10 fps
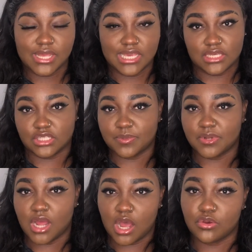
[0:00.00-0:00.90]
is just about
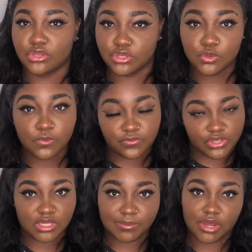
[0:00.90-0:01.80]
how you feel
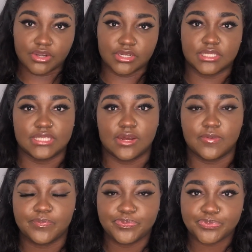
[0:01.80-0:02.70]
about yourself,
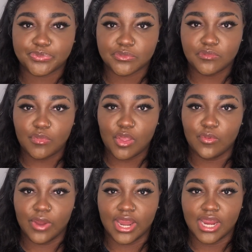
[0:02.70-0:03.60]

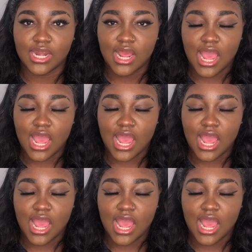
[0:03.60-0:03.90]
right?